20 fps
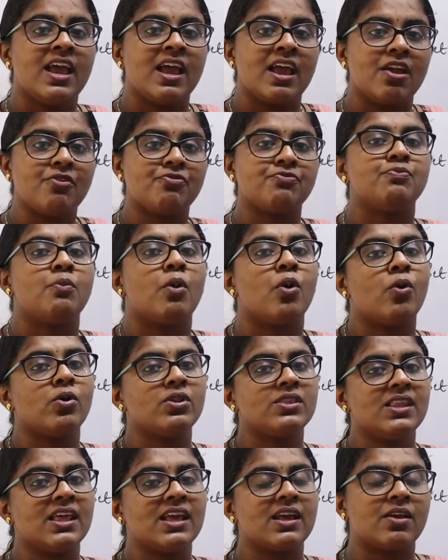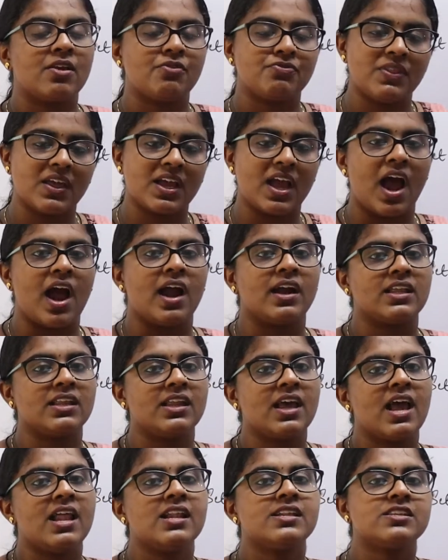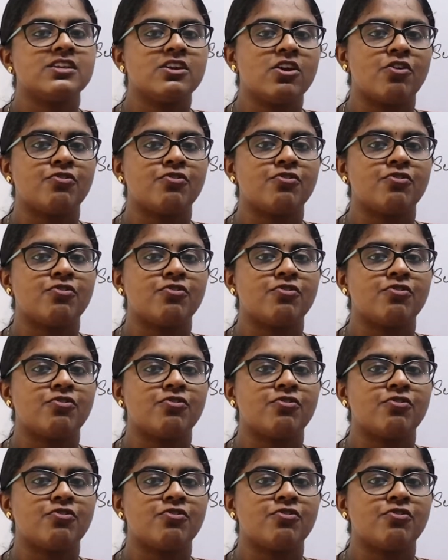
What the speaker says: if the cardinality